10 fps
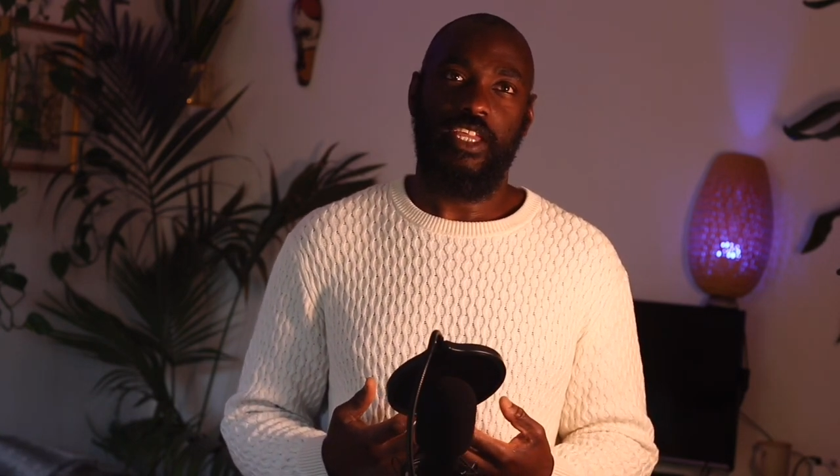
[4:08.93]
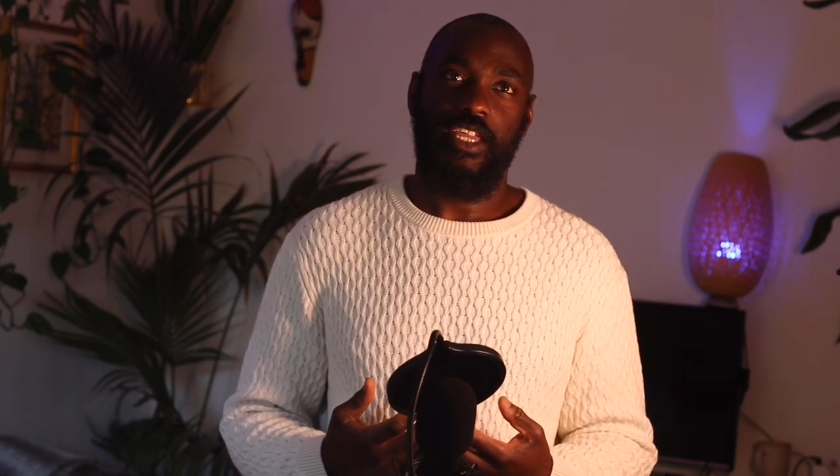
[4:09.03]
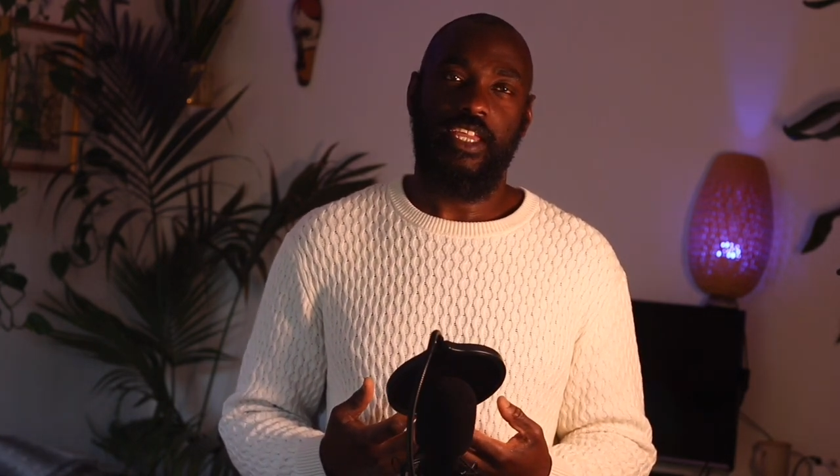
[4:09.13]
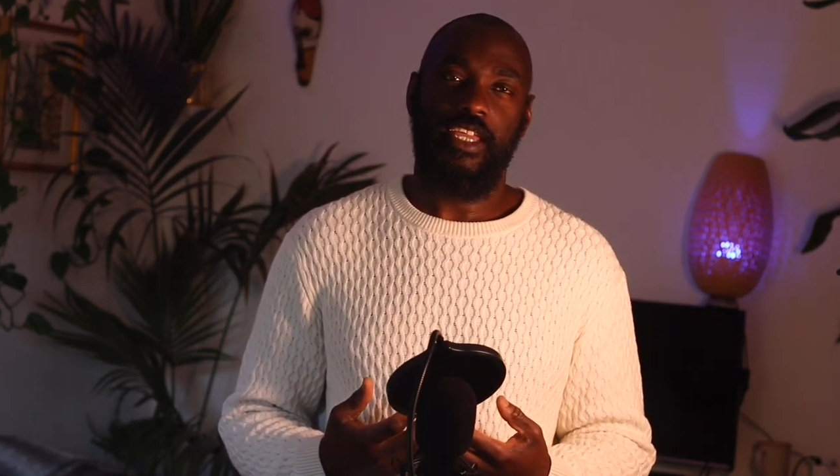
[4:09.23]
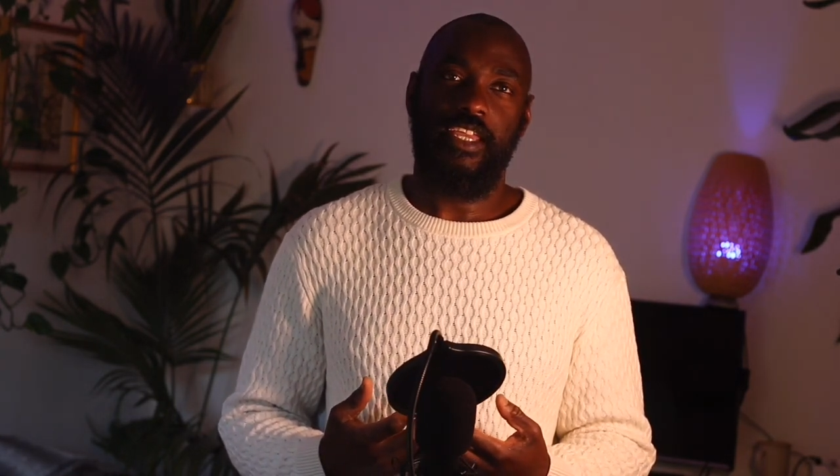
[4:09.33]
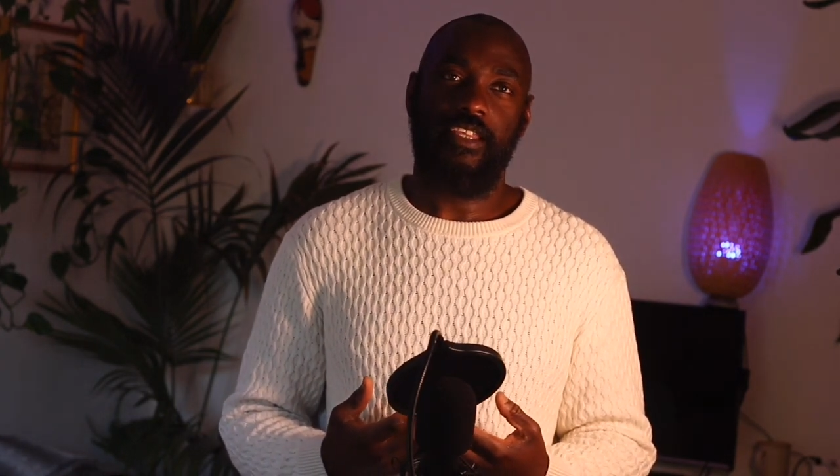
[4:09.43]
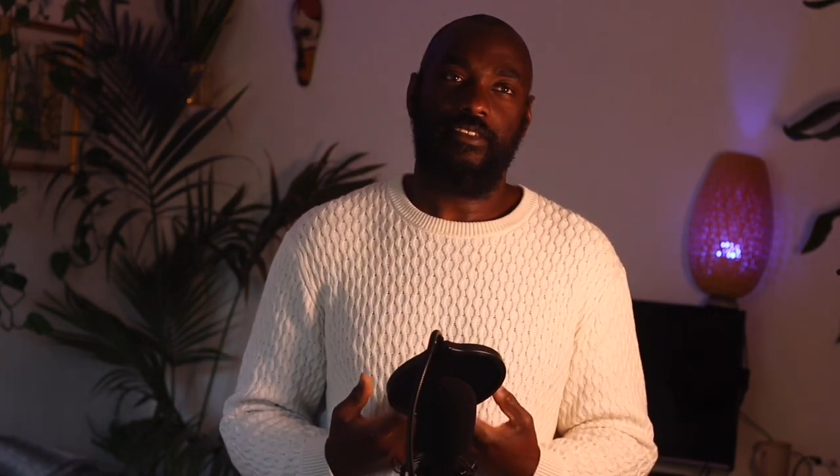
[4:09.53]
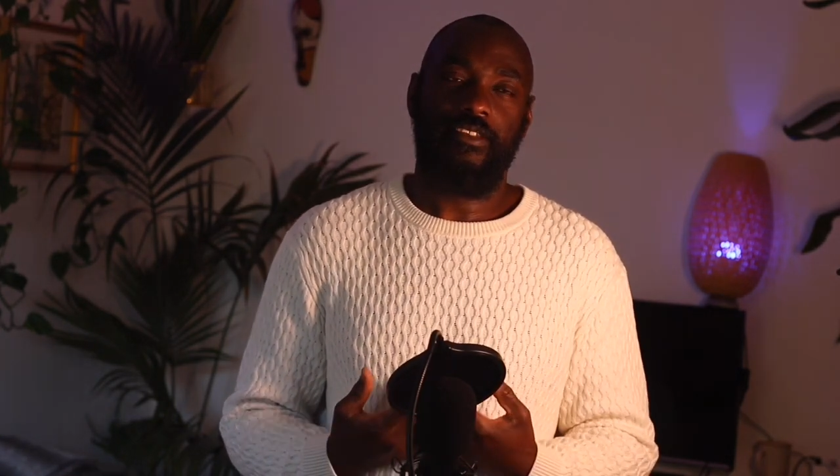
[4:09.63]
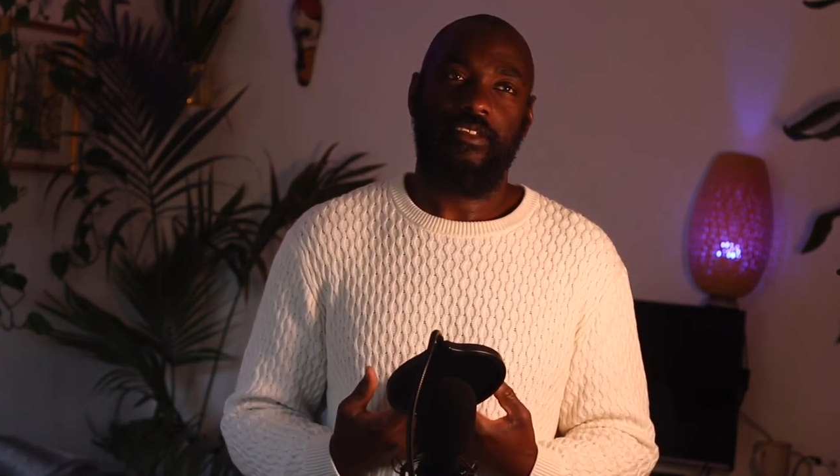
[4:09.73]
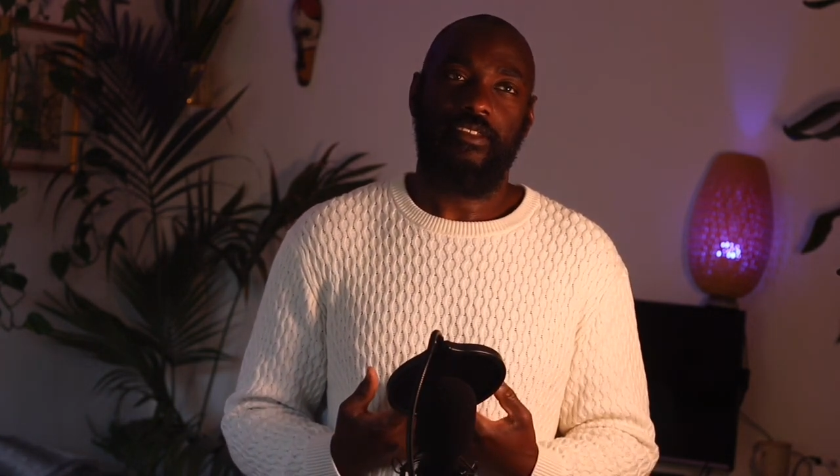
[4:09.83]
it
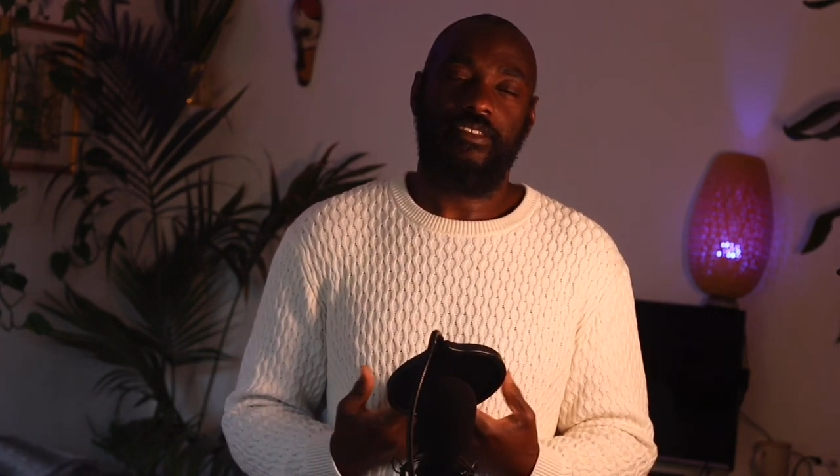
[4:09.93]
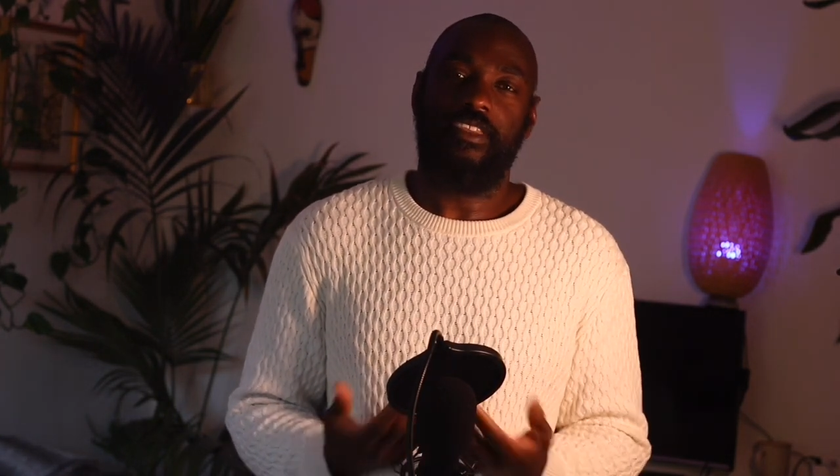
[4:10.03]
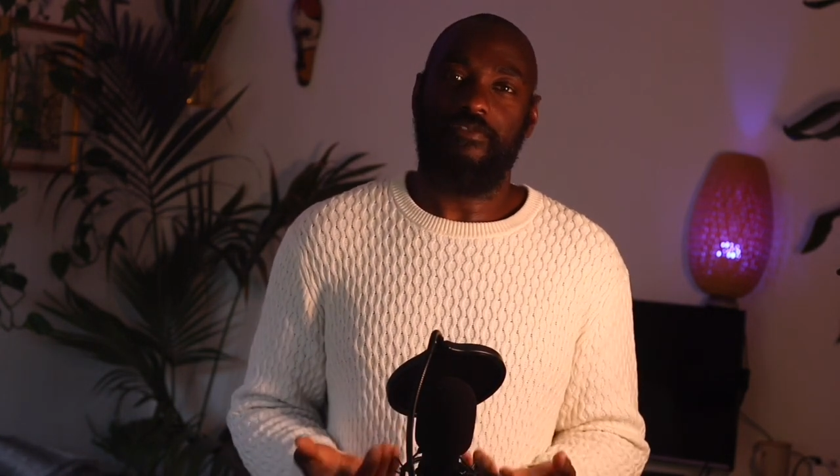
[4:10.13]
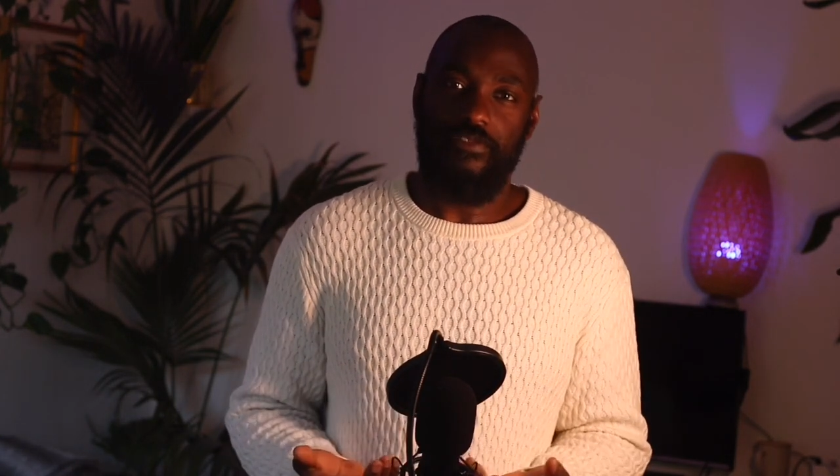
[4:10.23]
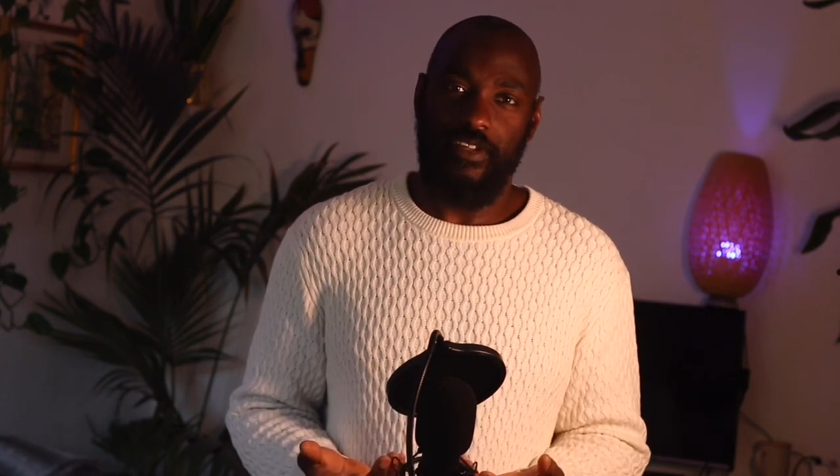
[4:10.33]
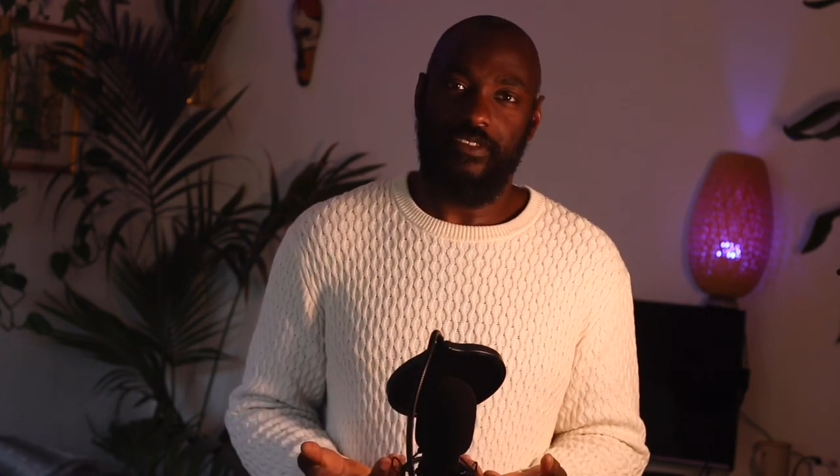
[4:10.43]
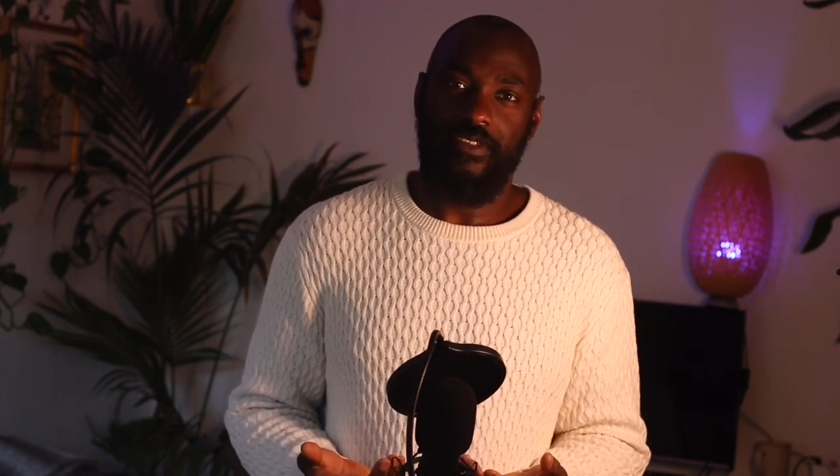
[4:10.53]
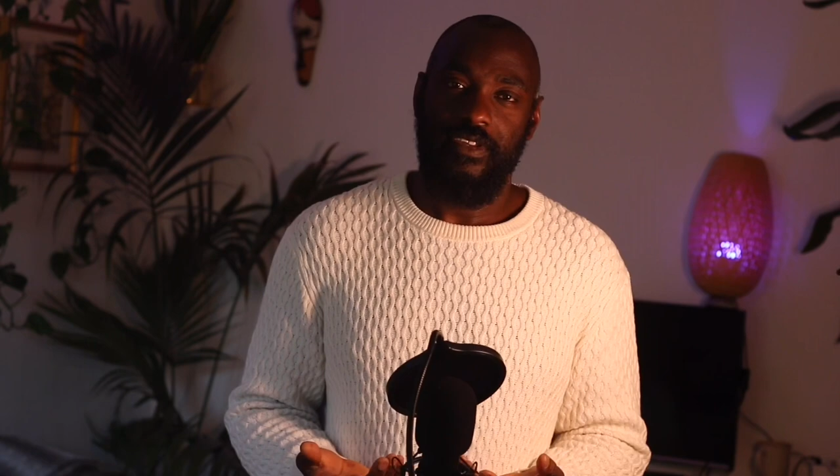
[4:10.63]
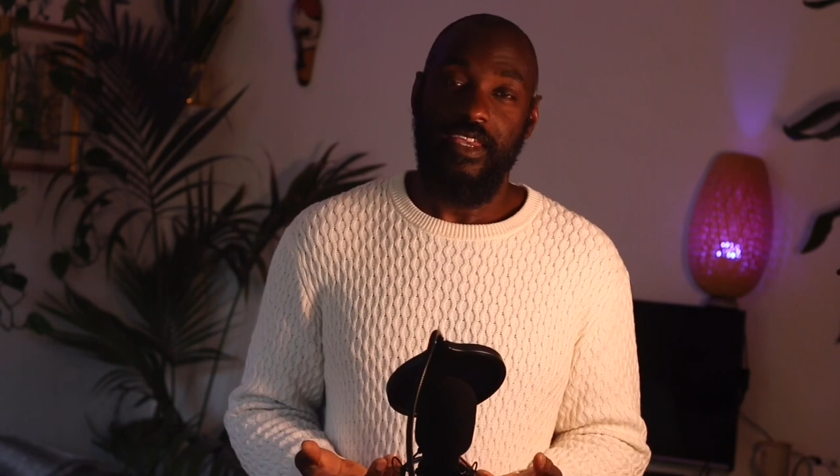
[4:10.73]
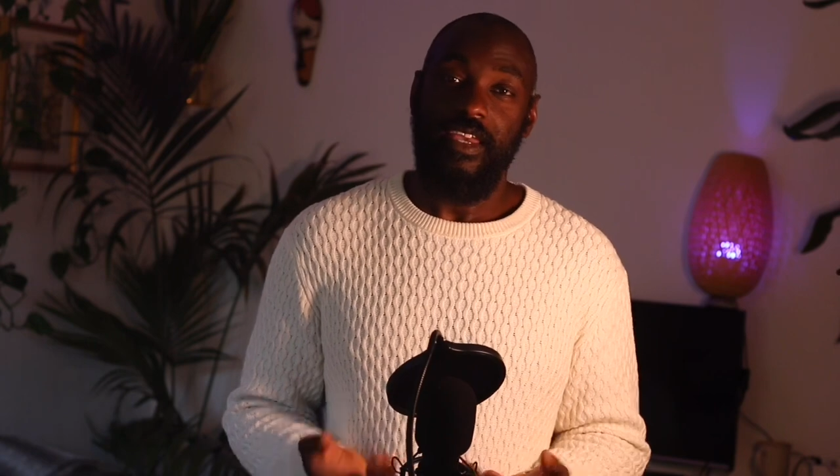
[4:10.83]
is different.